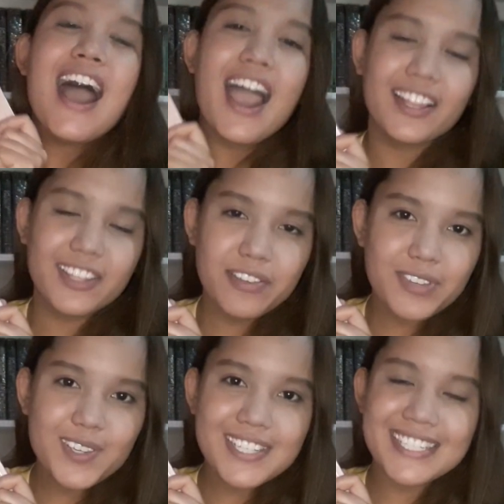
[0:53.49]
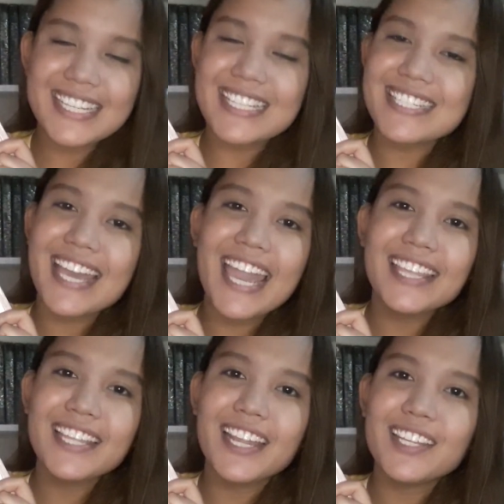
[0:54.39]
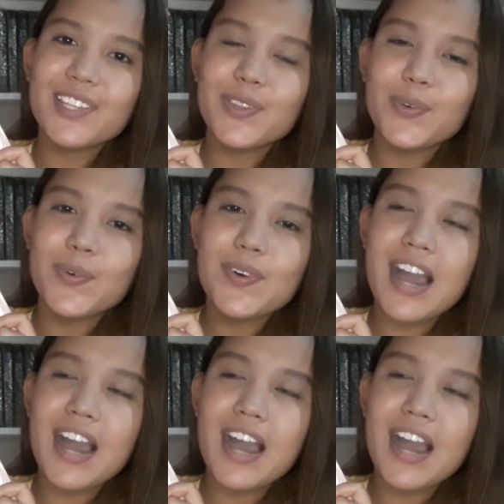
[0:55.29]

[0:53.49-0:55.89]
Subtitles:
I Love You Since 1892,